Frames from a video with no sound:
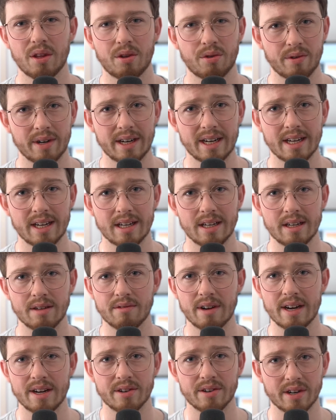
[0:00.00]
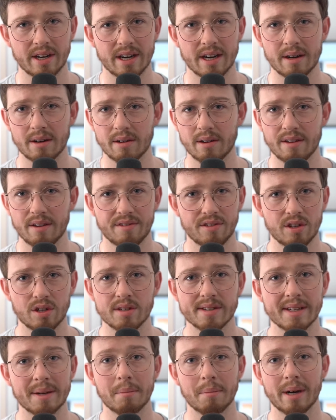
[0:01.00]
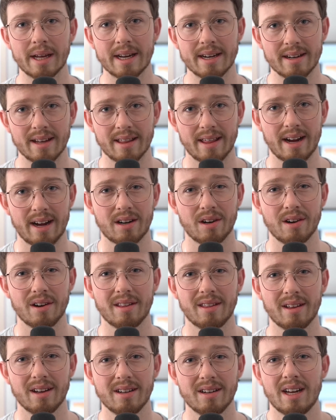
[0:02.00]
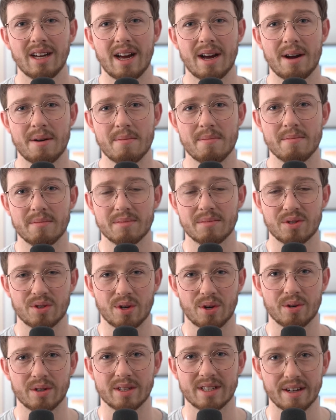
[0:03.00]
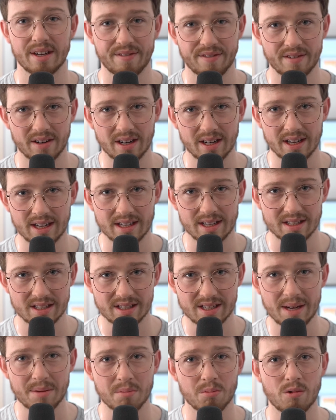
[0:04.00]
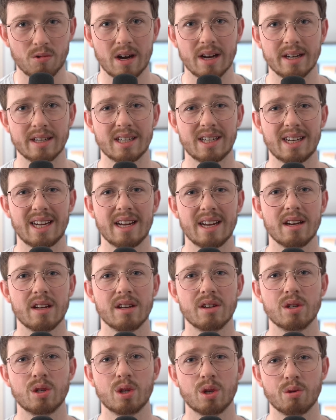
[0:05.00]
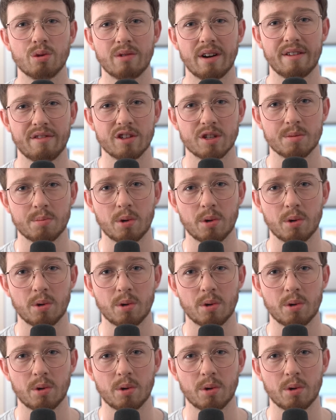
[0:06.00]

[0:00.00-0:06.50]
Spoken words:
3D rendering, if you're using Blender, that kind of thing. So definitely step one, get into reference